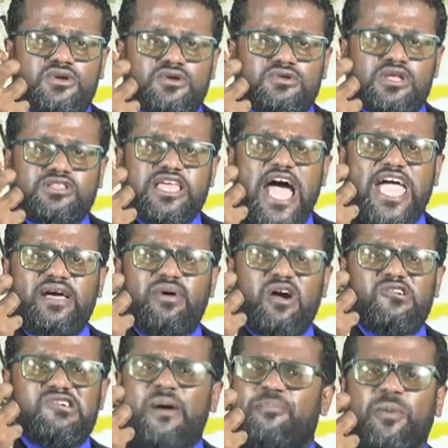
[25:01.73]
The time I
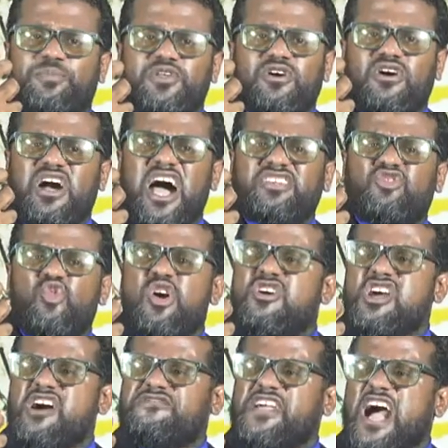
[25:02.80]
wrap up, you know, God
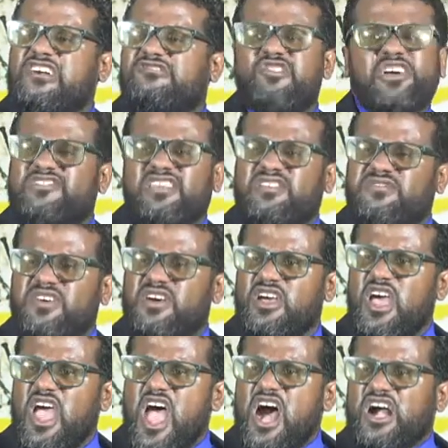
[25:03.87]
work of you aggressive.
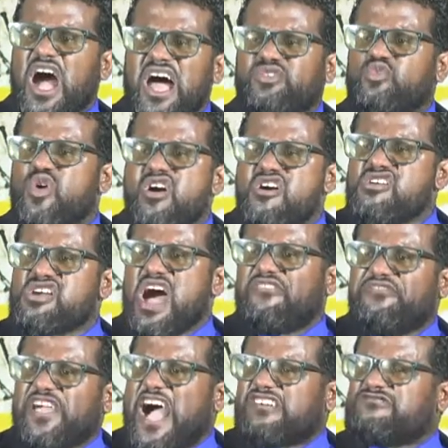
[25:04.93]
God work of
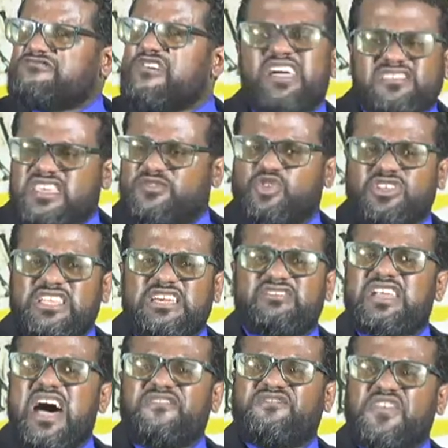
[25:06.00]
you aggressive. When I think you
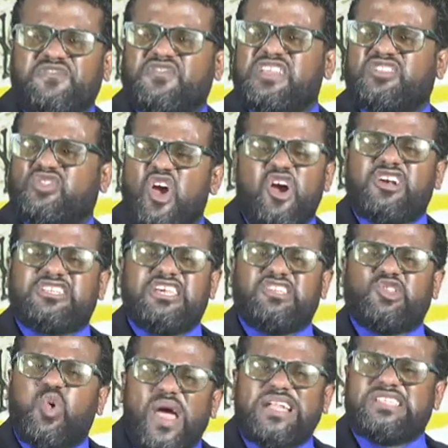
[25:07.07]
know, 50, 30,
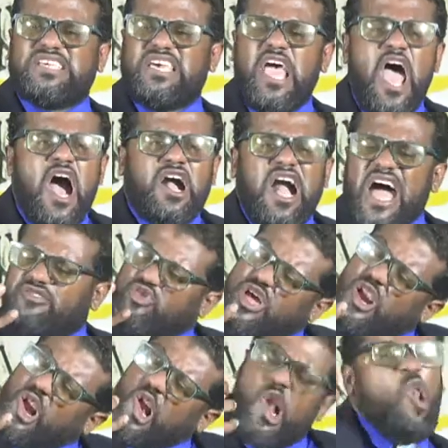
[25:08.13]
20. God
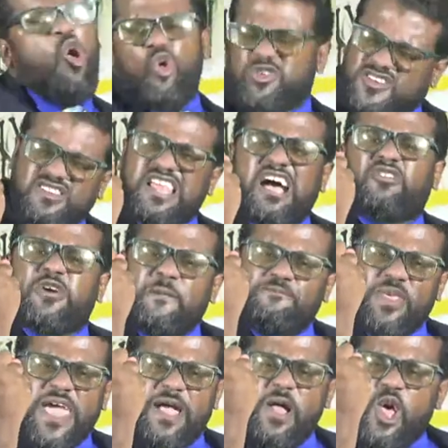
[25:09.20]
will loosen that grip
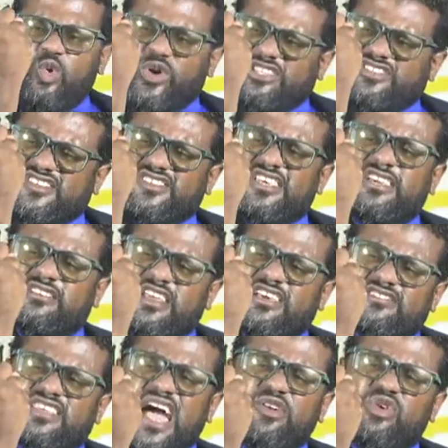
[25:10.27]
there with
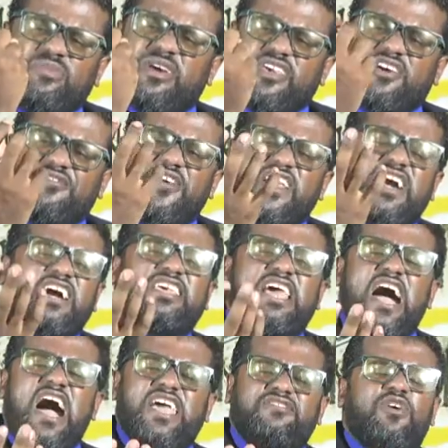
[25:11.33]
sickness. God will make your finger
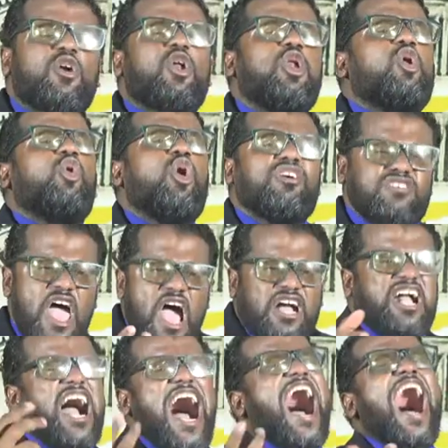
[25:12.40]
can't even close.
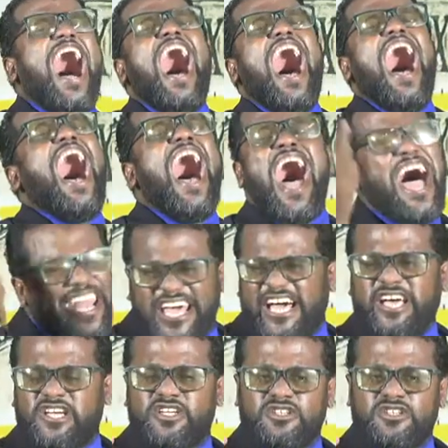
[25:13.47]
God!